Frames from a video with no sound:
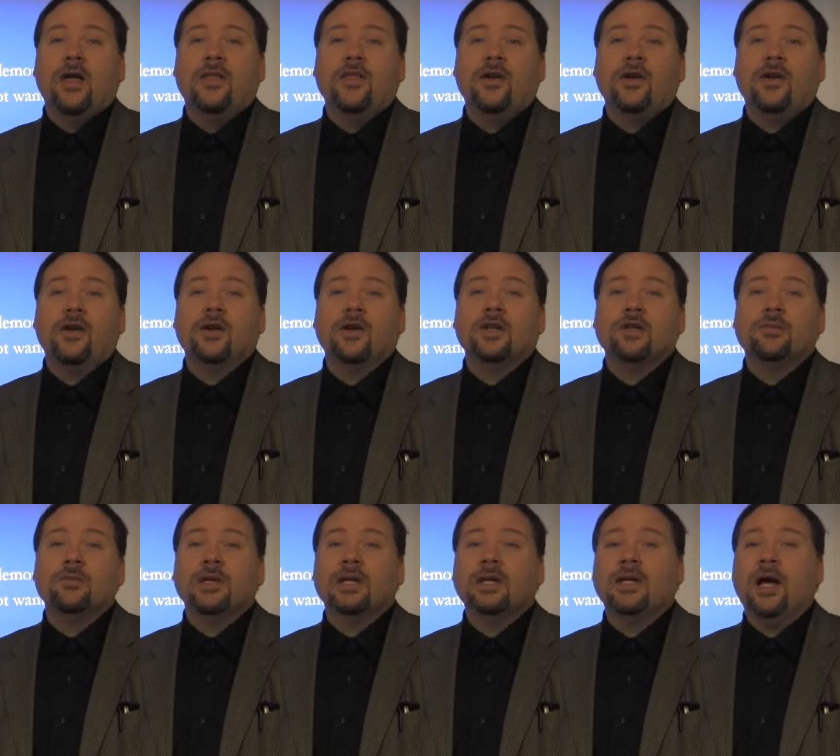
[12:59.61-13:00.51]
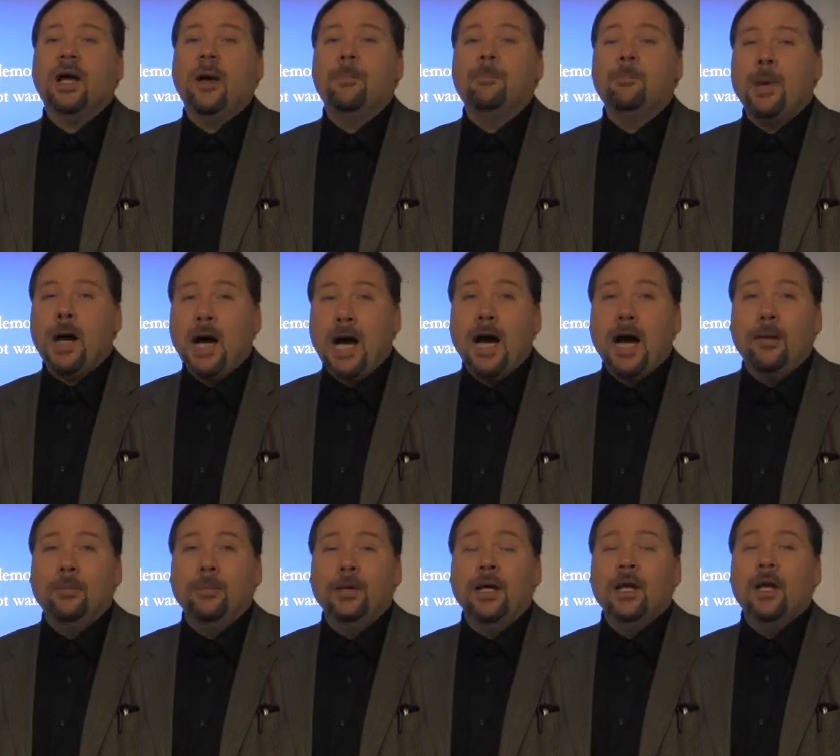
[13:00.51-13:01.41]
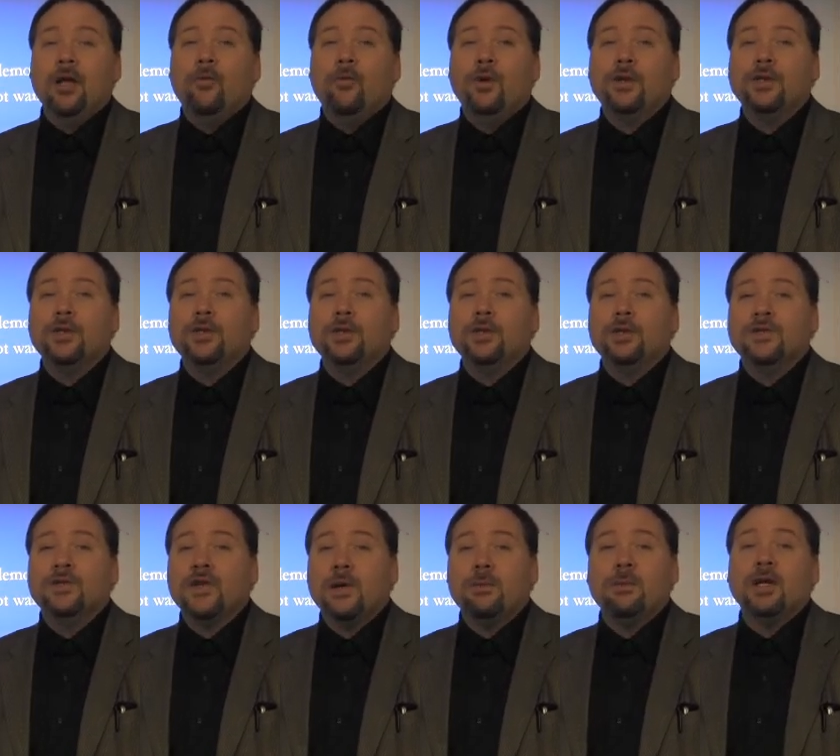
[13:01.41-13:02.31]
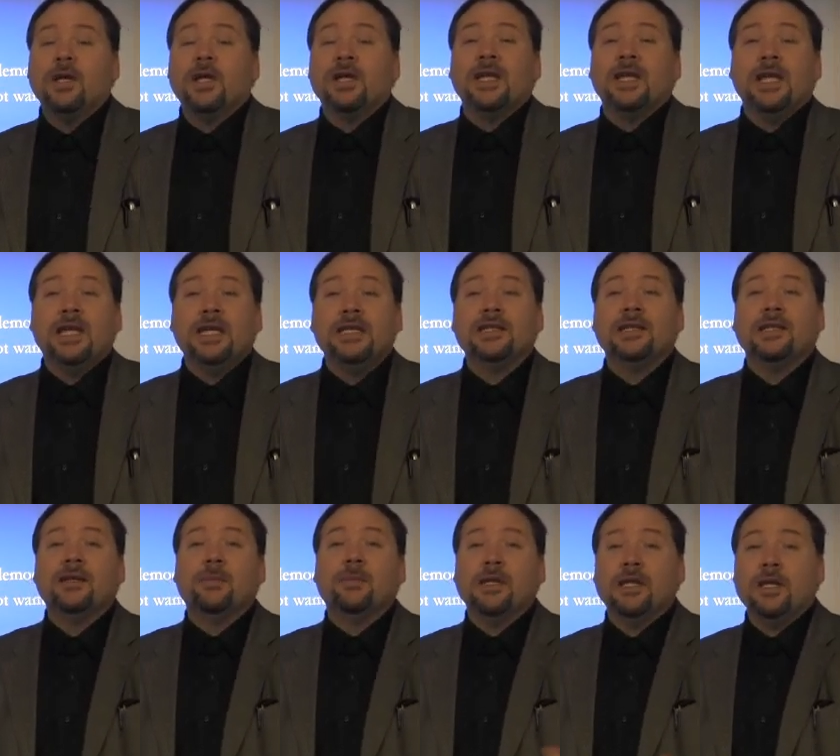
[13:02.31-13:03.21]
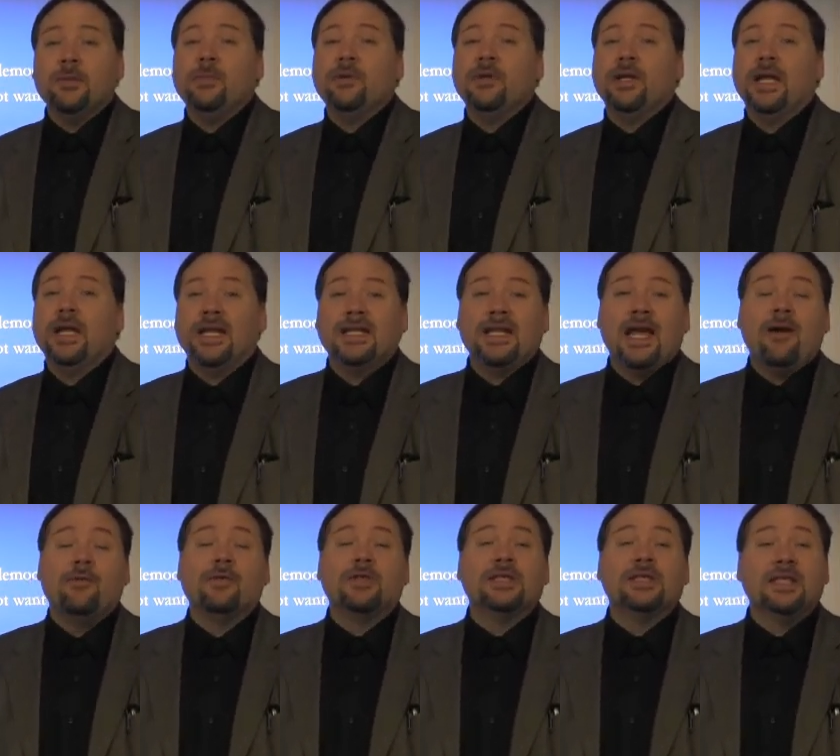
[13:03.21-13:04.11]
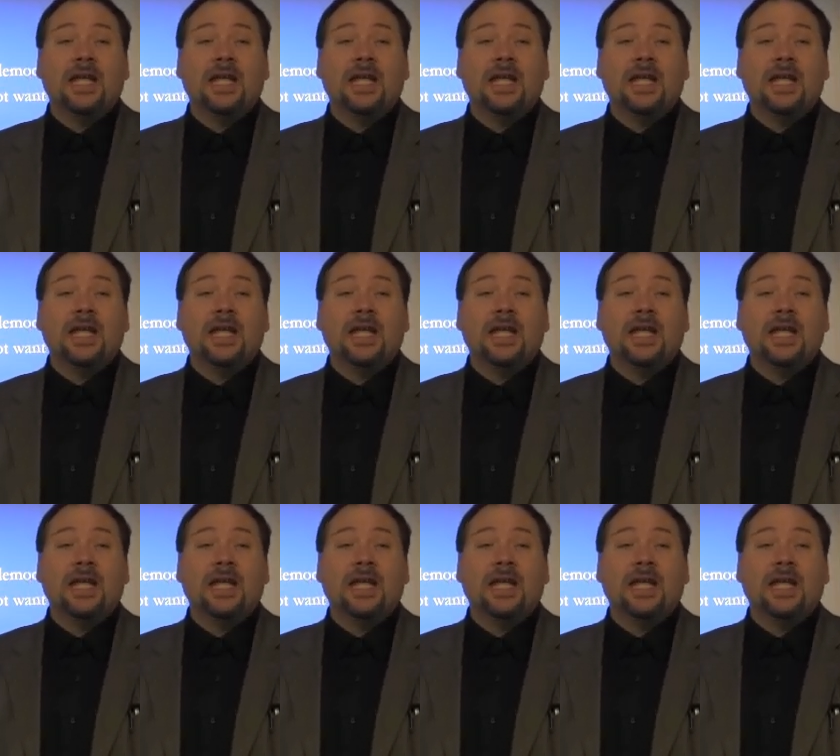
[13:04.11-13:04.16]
They're going to be a mob which someone could easily manipulate, and that was